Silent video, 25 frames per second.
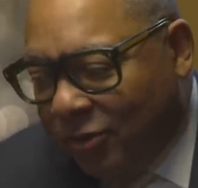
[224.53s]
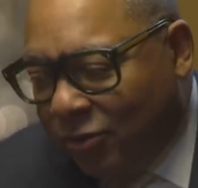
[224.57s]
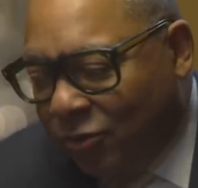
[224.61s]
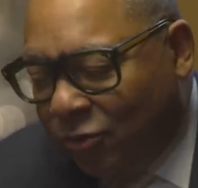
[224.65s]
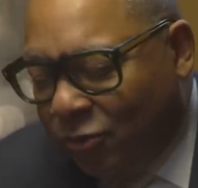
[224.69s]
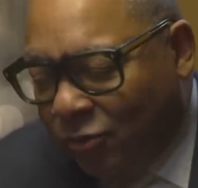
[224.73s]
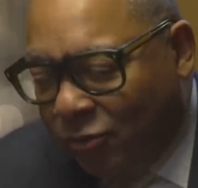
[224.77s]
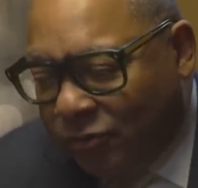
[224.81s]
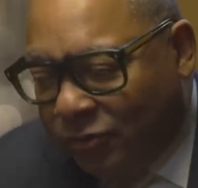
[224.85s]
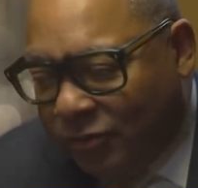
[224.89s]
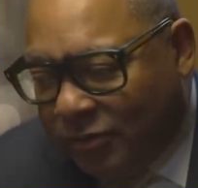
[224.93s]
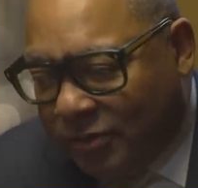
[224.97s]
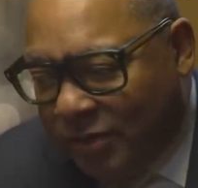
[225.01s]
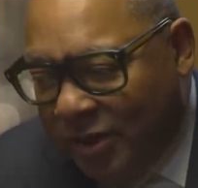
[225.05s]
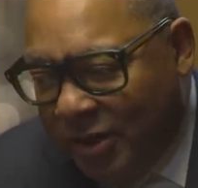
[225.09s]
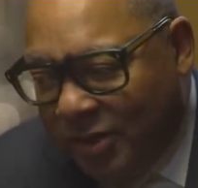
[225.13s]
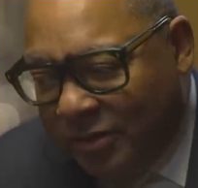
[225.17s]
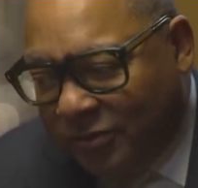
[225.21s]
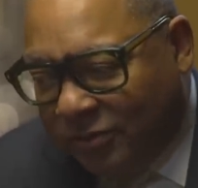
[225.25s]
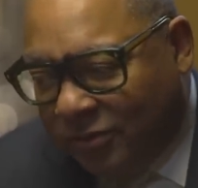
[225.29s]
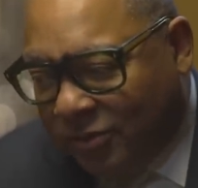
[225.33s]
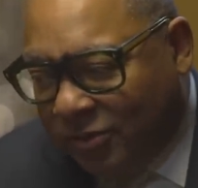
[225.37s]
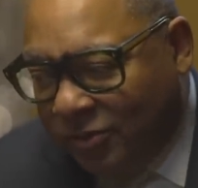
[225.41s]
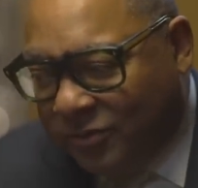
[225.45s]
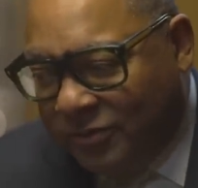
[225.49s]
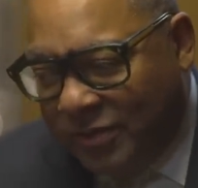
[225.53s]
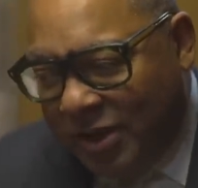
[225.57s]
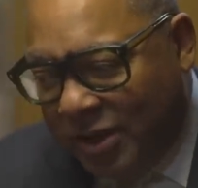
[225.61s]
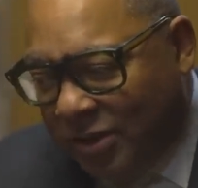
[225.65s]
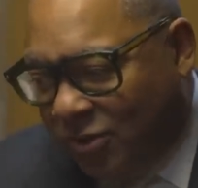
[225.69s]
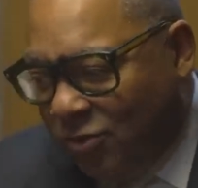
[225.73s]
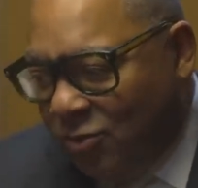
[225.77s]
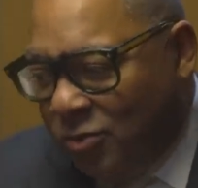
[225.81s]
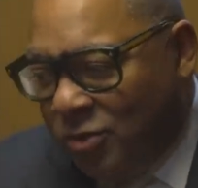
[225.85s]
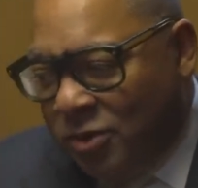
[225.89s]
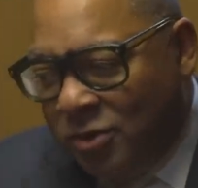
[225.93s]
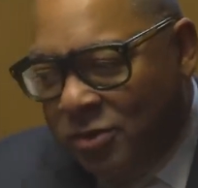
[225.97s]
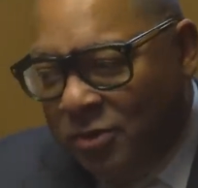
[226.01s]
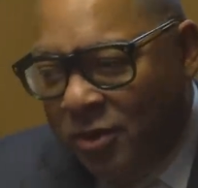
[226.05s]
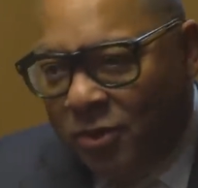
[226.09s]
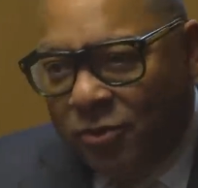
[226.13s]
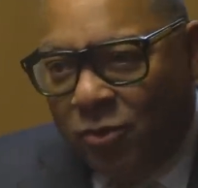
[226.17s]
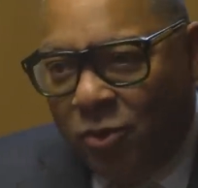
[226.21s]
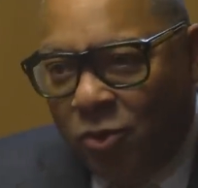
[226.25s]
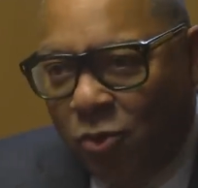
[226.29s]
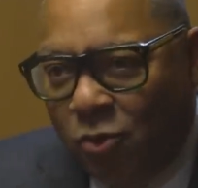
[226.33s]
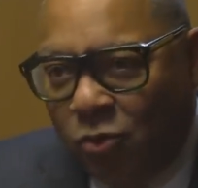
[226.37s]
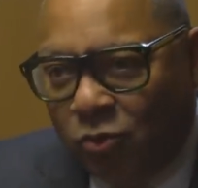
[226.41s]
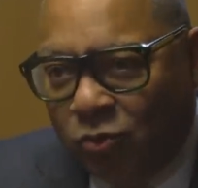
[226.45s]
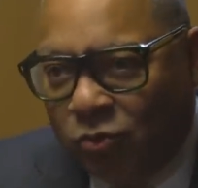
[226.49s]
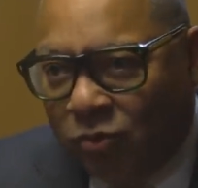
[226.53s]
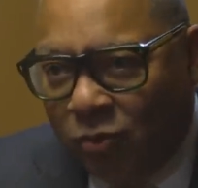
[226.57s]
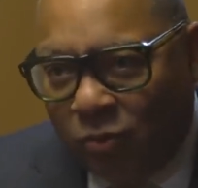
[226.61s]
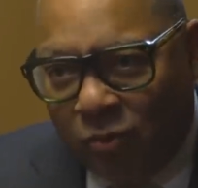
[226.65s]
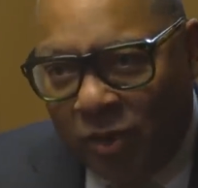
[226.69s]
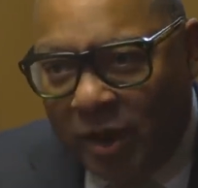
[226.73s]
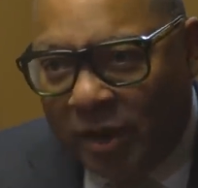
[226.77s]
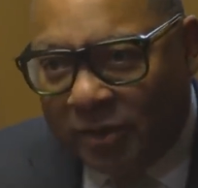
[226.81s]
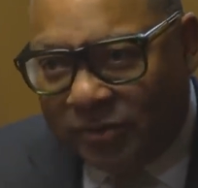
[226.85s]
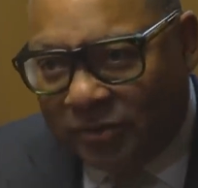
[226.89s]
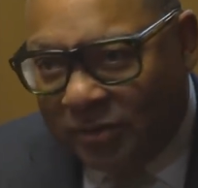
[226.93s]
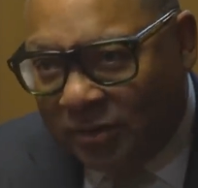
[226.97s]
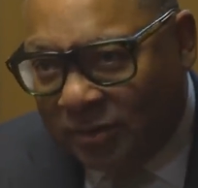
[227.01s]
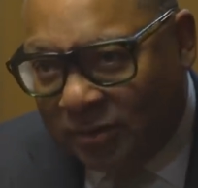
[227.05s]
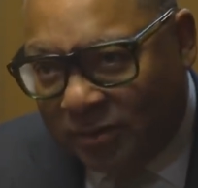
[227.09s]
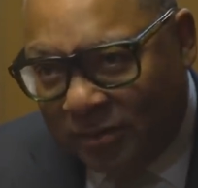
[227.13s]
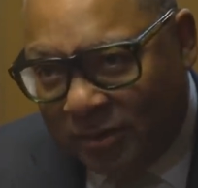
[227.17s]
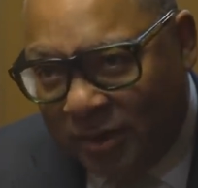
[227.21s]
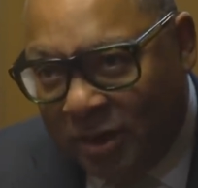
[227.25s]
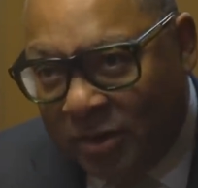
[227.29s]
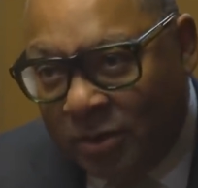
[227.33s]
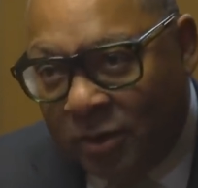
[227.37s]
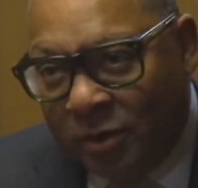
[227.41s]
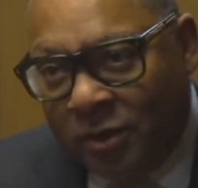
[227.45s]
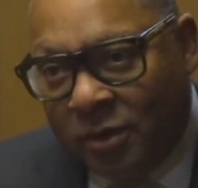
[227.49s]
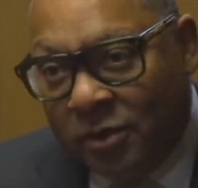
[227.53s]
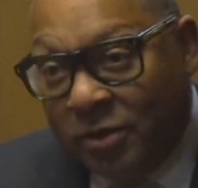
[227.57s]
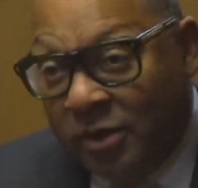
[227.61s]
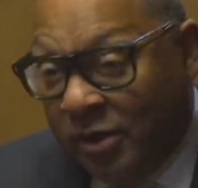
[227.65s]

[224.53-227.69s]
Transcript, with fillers: those things could take you in another whole direction and a,